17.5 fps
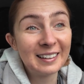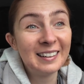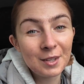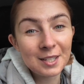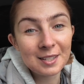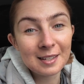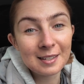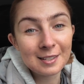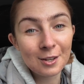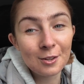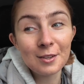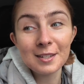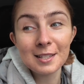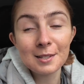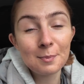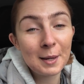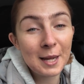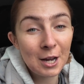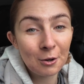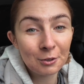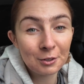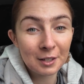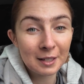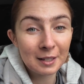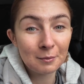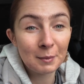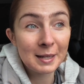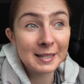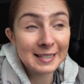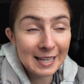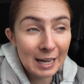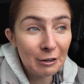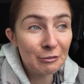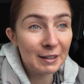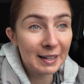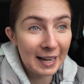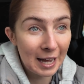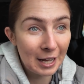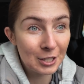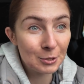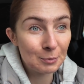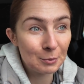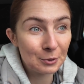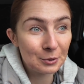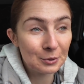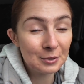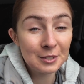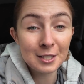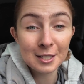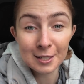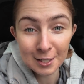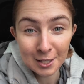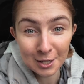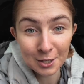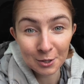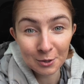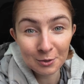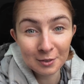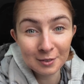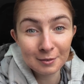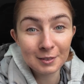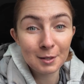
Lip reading: This is me holding myself accountable to you,